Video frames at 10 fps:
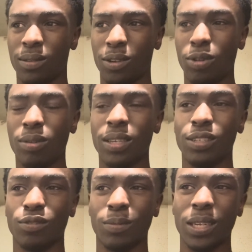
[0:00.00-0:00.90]
Luca is
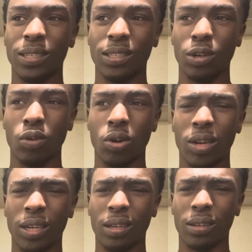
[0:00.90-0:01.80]
from Eden Zero, I
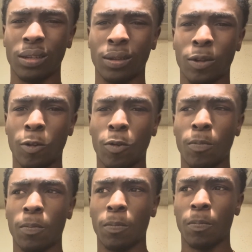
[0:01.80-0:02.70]
think.
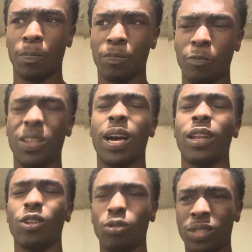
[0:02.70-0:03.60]
We got
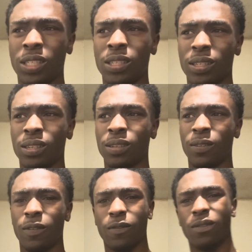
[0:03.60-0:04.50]
Lucia
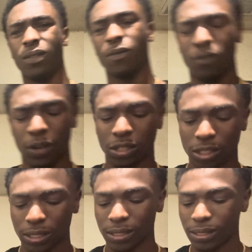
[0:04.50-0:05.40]

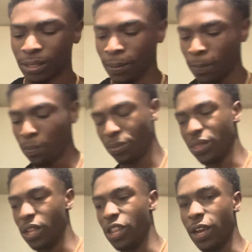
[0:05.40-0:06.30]
versus
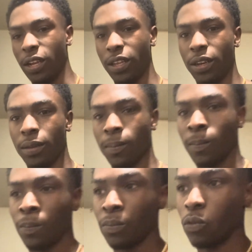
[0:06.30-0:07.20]
the nun.
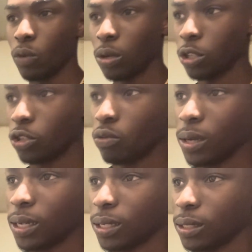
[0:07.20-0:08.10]
Well, the two
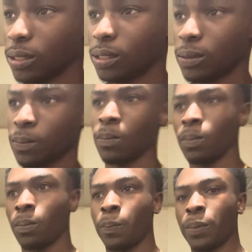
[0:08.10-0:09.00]
nuns,
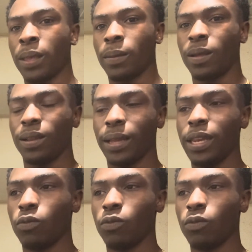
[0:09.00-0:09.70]
Lady